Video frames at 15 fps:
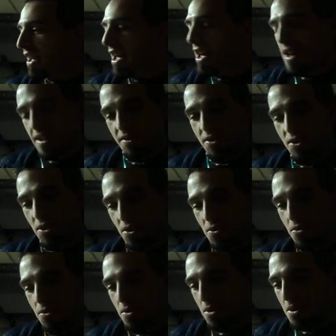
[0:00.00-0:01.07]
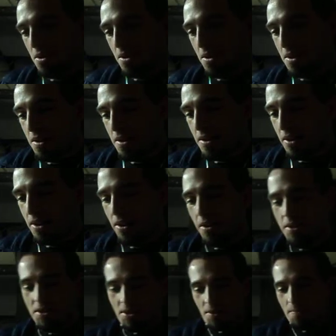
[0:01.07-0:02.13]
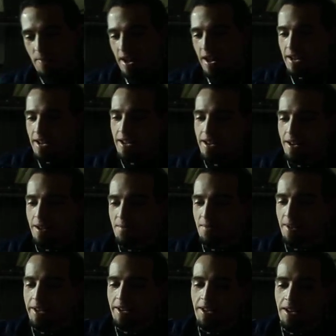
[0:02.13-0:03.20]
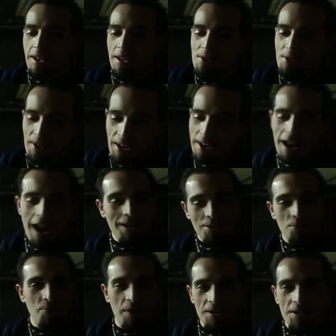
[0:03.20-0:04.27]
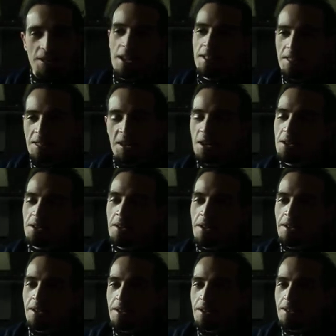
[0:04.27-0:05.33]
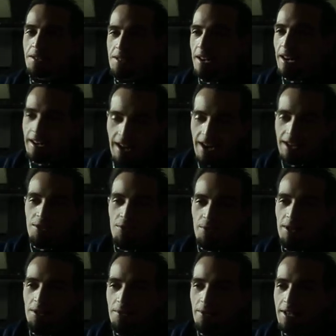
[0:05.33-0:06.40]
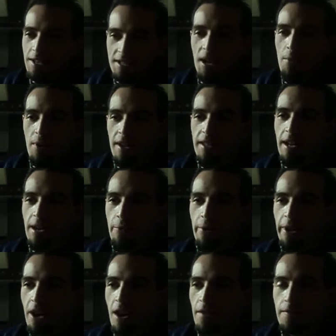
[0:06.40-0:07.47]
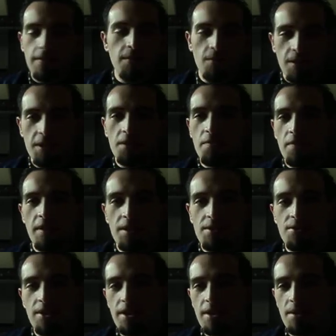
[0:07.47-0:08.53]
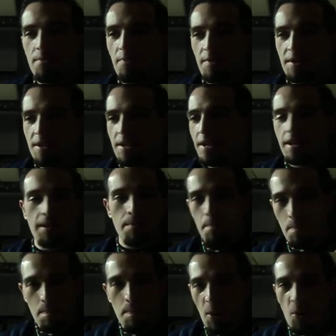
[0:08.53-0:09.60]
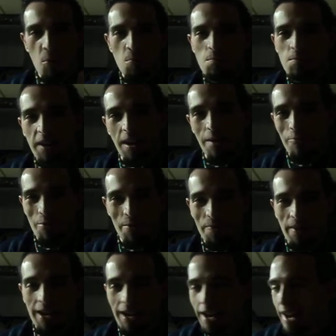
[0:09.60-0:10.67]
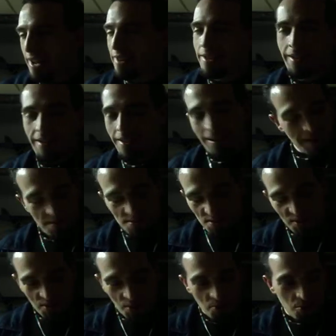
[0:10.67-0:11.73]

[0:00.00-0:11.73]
And so, you know, I stood back and I'm like, did I knock you into that thing? Did I knock you into it? Is that why that went off? We're going to light the flashlight up if it did. And boom, came right back on. It was so